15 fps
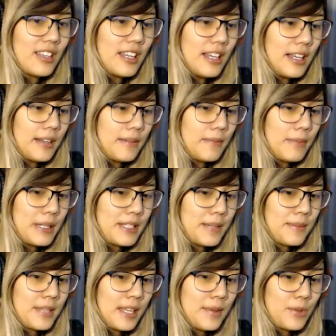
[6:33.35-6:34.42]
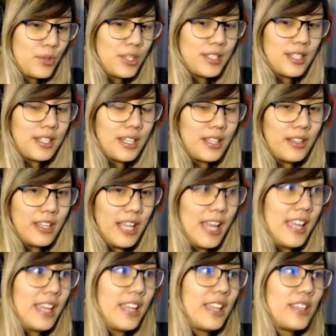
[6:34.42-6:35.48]
But sometimes when I sit down, like
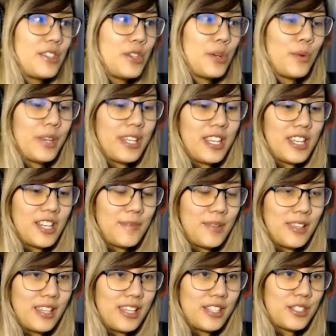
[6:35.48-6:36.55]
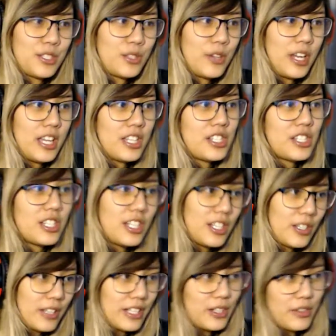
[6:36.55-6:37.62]
I do want to get up and like stretch,
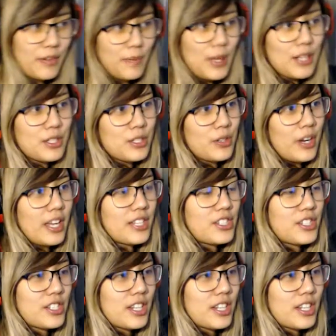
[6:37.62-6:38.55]
like do a big stretch,